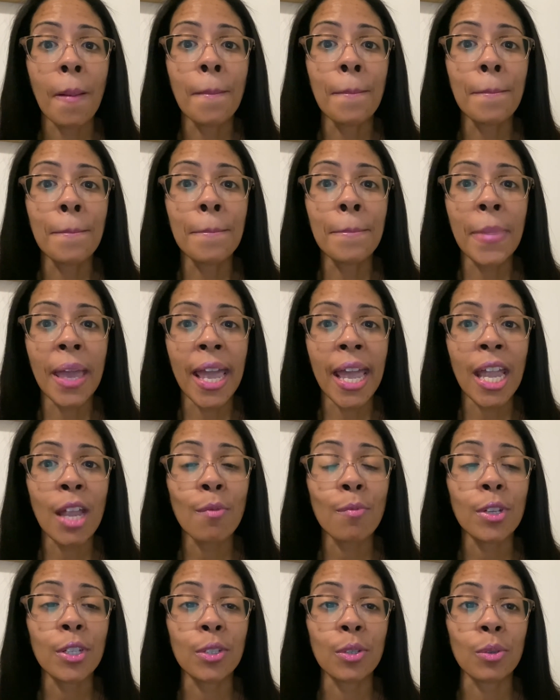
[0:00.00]
may
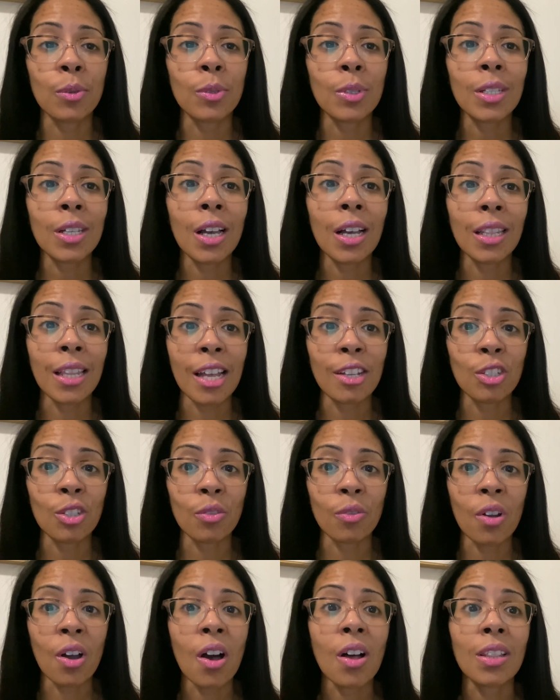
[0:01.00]
reduce
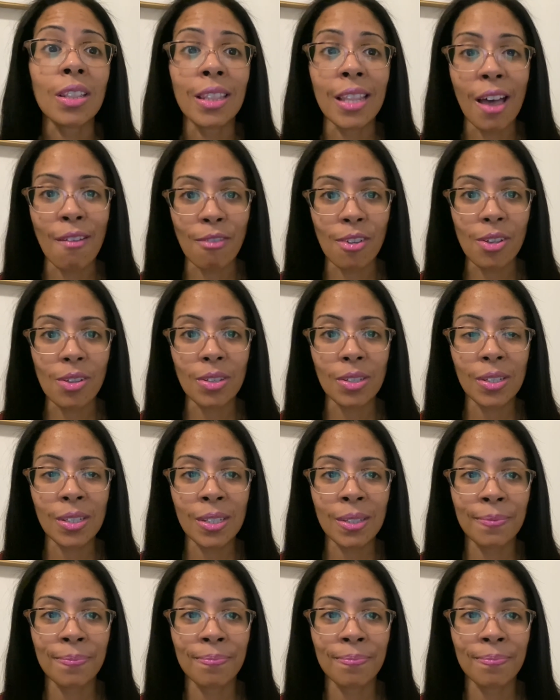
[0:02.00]
cholesterol levels.